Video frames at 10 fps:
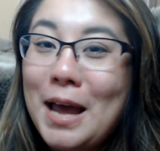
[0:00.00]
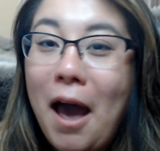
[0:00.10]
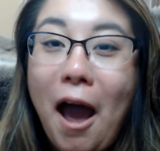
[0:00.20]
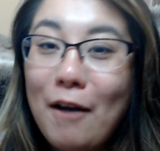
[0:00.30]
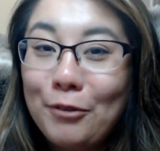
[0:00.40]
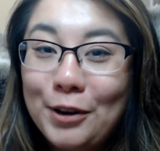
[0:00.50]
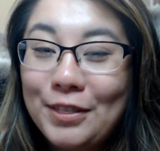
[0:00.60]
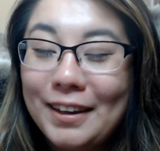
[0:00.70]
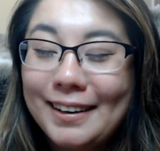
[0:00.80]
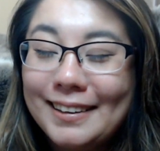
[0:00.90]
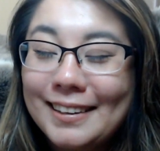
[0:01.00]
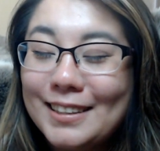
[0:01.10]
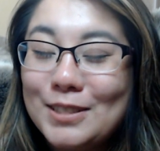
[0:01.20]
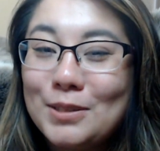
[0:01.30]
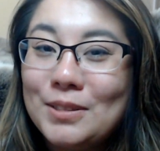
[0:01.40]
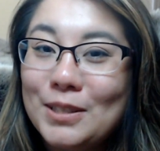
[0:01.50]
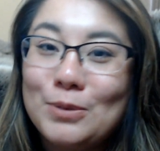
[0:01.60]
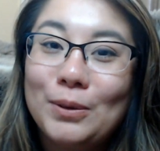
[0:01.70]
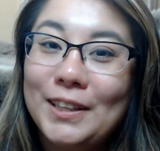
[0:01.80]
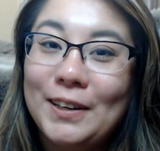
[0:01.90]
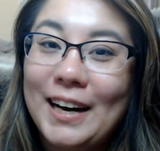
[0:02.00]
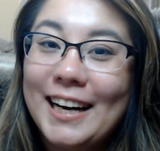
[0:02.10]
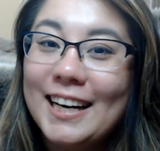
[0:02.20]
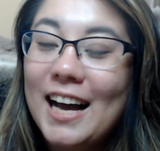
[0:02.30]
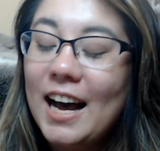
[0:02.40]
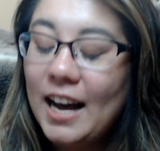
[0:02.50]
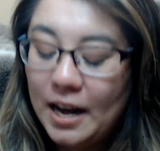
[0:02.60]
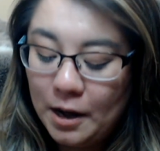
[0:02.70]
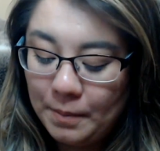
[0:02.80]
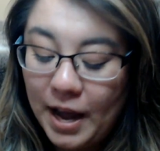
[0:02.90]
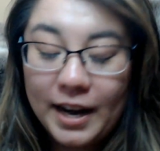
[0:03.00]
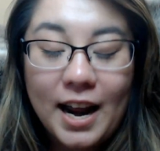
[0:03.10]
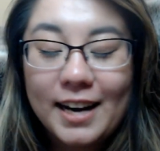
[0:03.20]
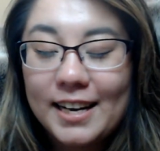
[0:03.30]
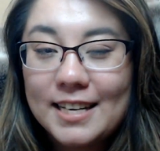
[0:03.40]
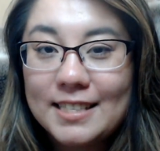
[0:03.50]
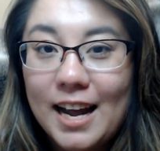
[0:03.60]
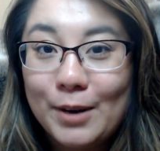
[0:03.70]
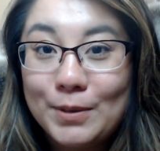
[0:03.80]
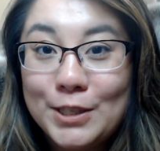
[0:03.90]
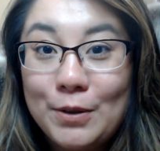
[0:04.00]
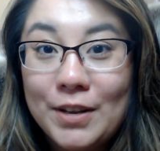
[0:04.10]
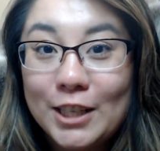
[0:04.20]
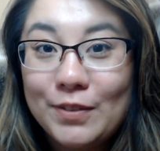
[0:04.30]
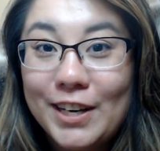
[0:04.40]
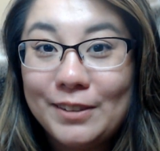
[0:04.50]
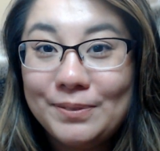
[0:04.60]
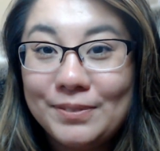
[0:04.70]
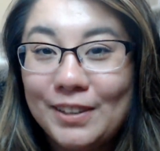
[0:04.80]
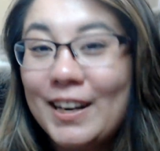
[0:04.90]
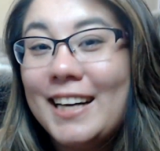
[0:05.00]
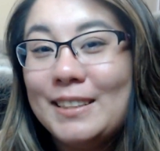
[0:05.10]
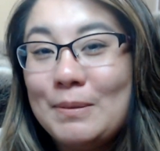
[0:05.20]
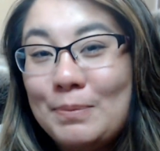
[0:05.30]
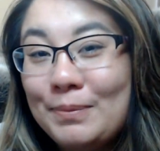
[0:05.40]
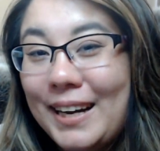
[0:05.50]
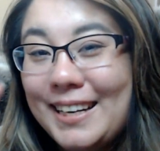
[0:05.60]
everything. It's really great. And I guess I will see you in the next video. All right, bye.